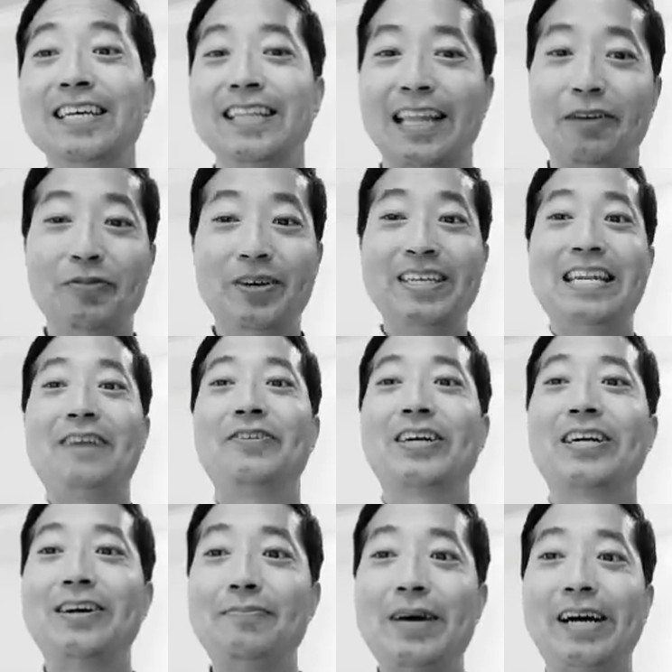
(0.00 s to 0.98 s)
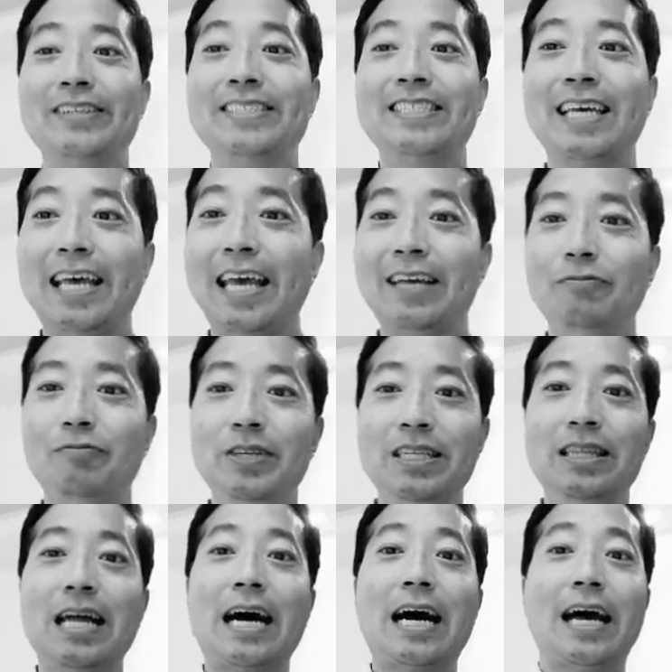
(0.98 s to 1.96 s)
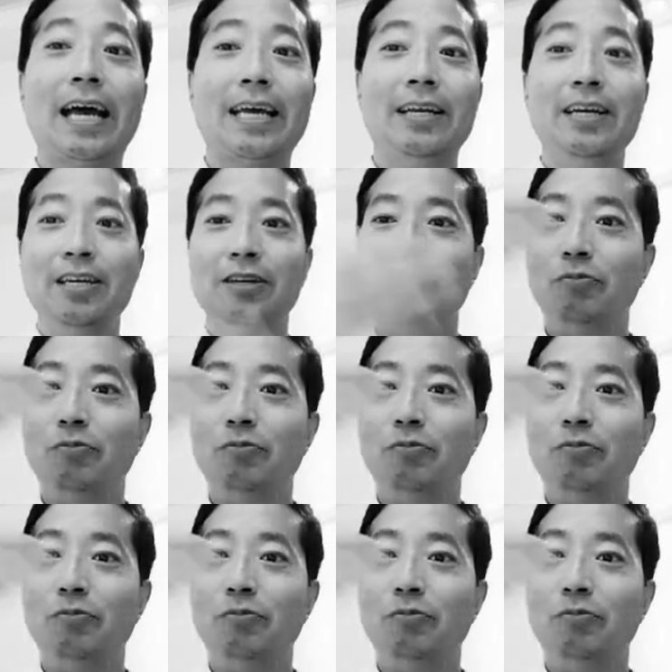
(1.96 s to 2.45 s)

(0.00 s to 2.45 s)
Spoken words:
They would never come out and say, hey, we lied,